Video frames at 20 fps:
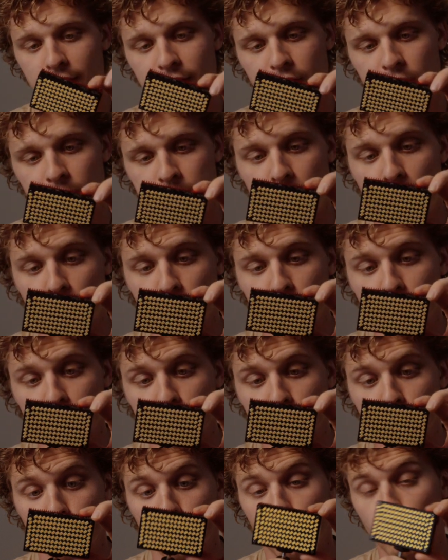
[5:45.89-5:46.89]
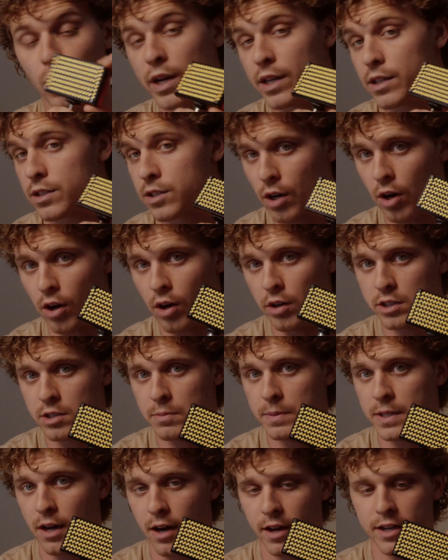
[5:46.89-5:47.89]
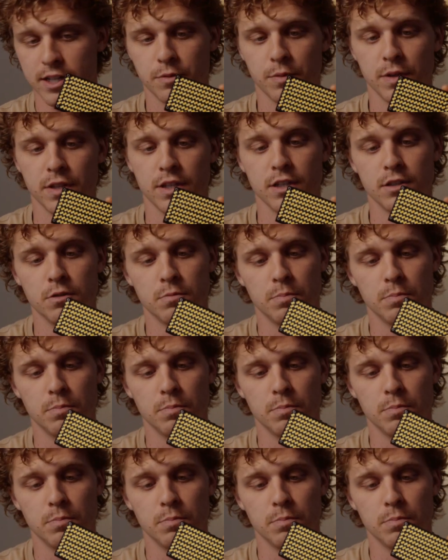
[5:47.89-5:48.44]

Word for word: I'm not sure what it's called to be honest with you,